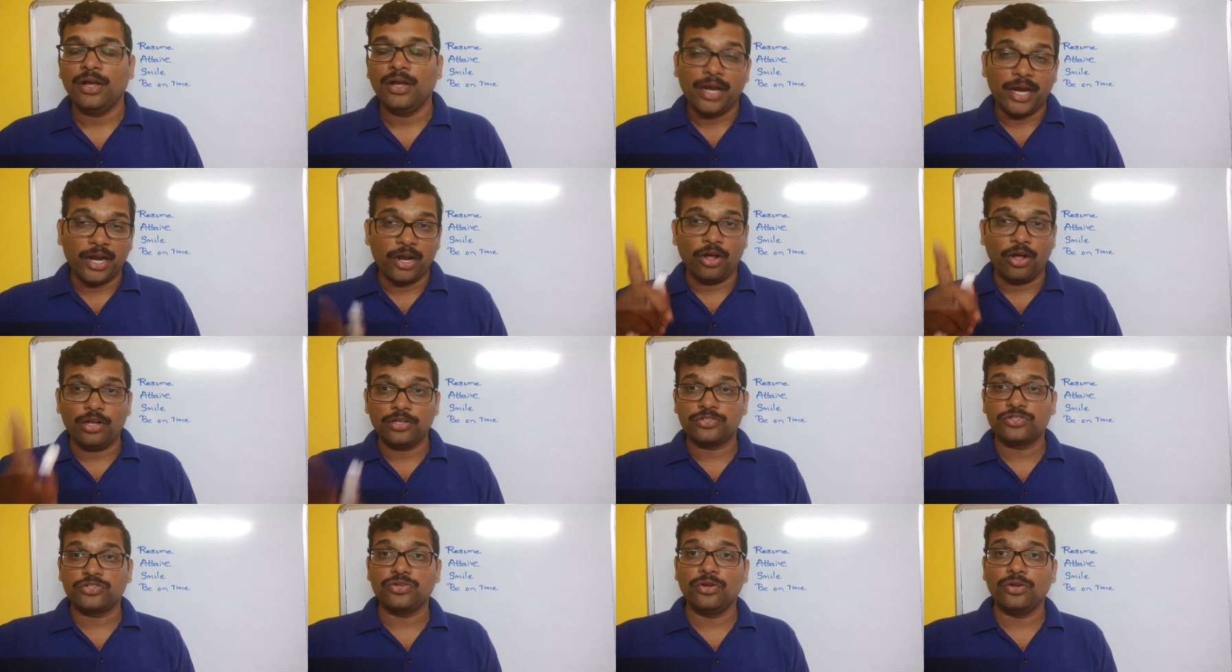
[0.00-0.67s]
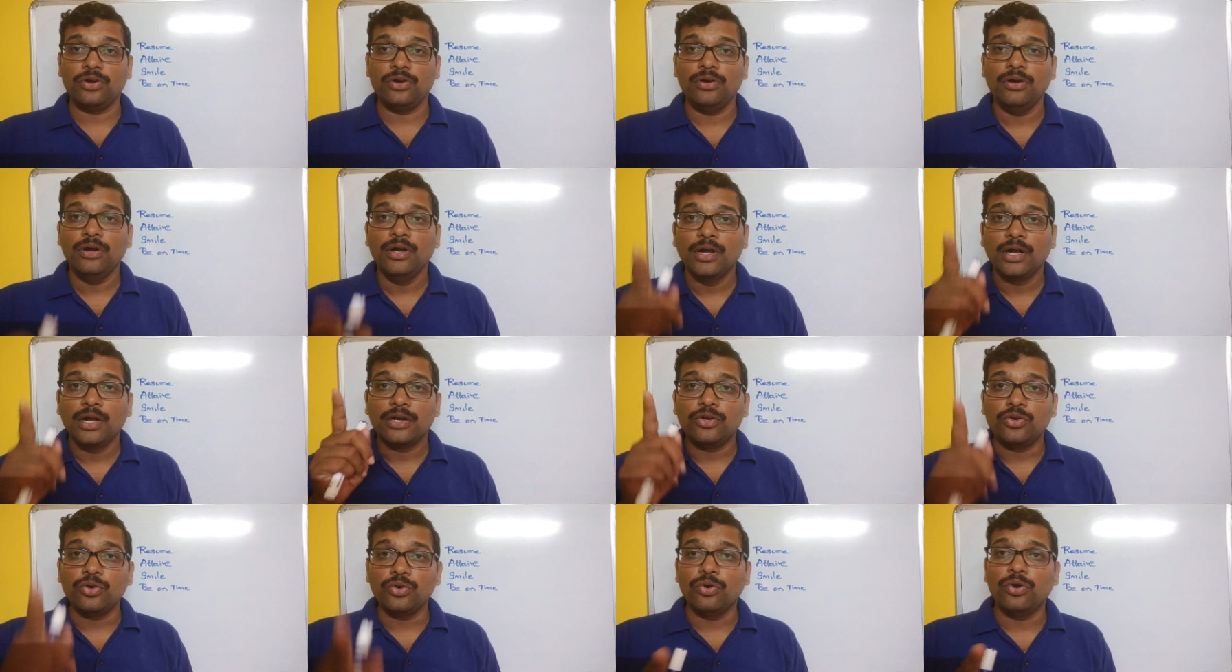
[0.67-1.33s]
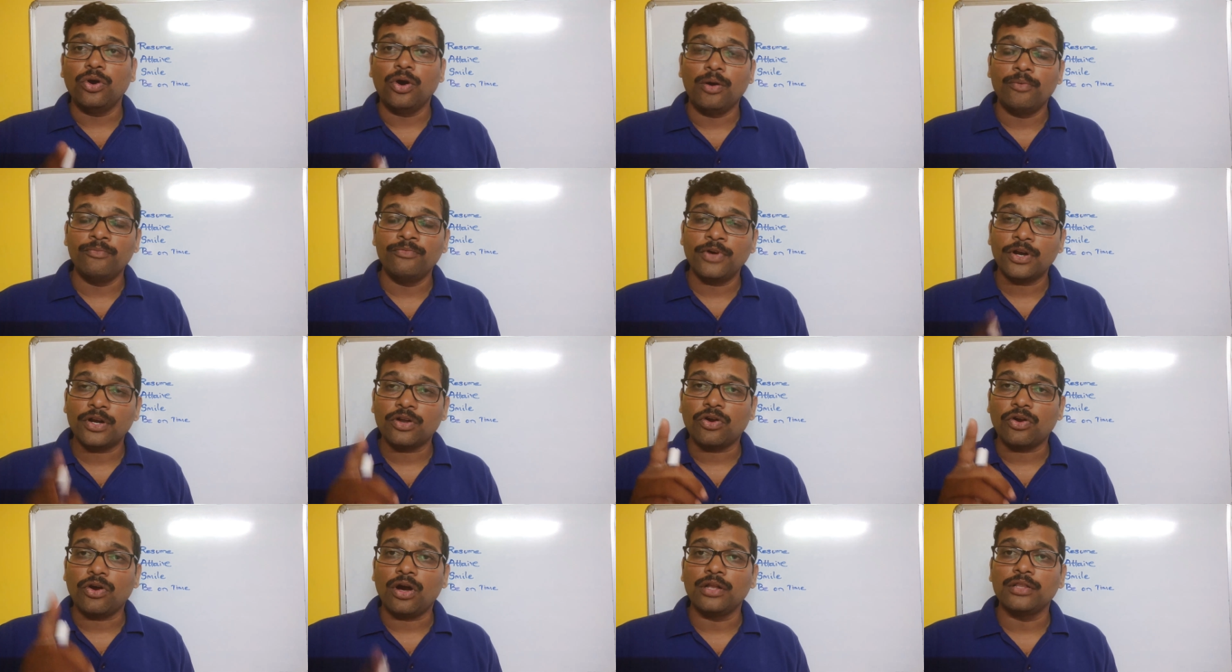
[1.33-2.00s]
And also do
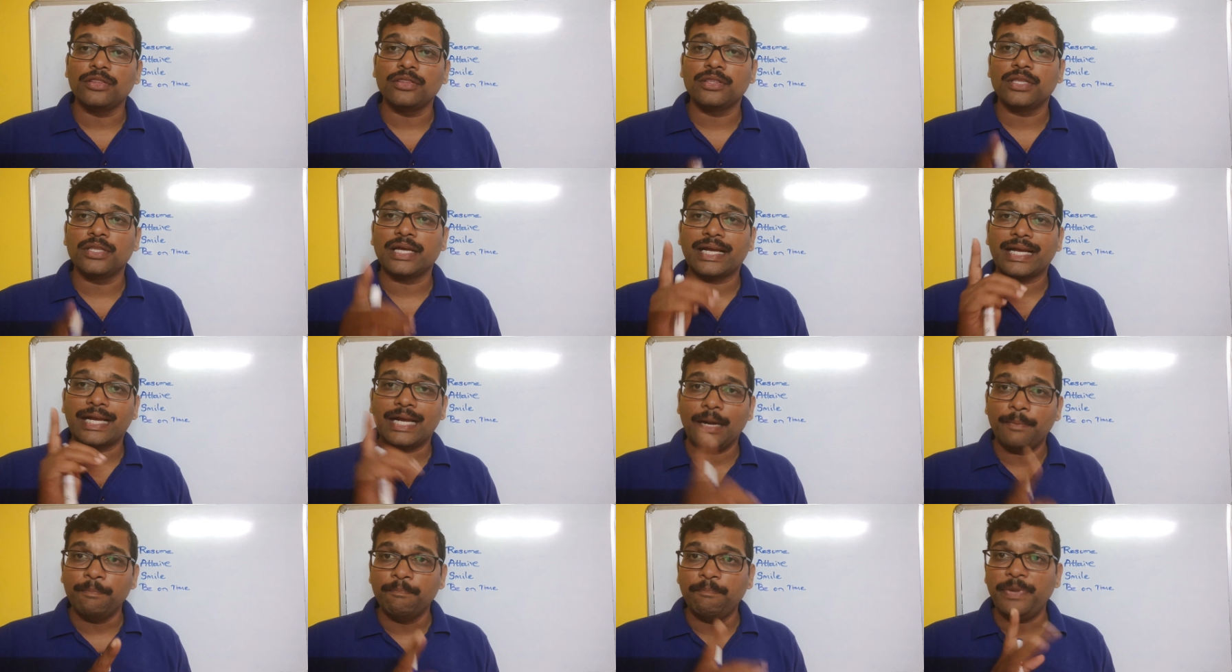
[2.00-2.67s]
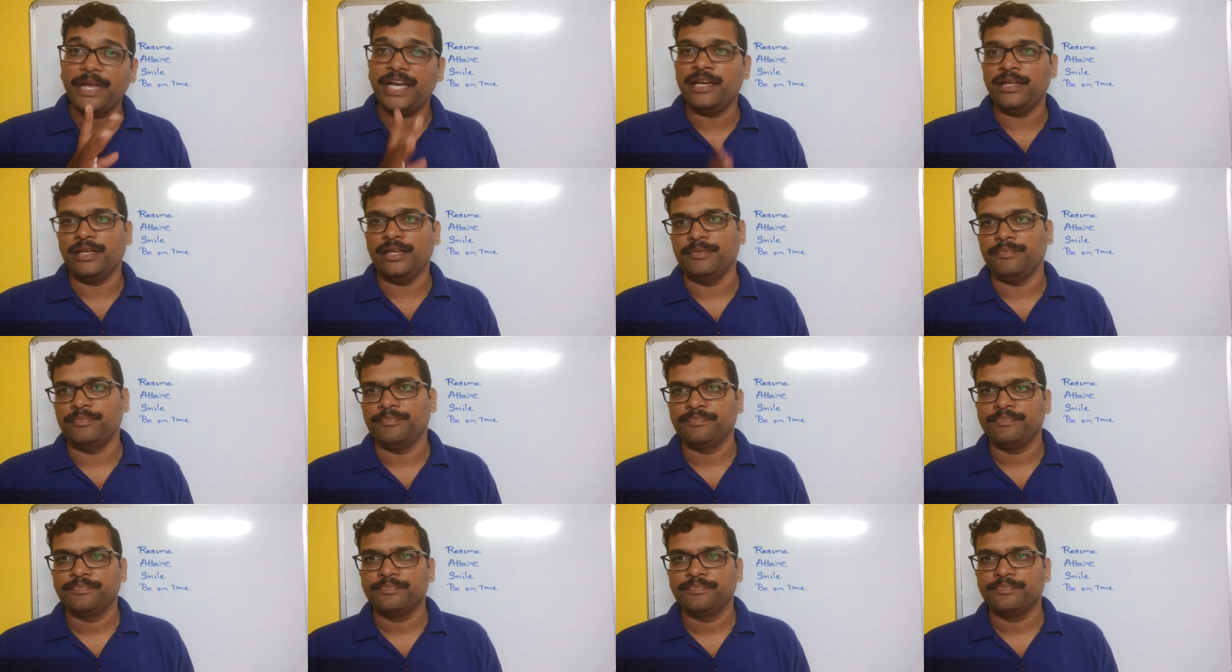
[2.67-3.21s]
homework on the company.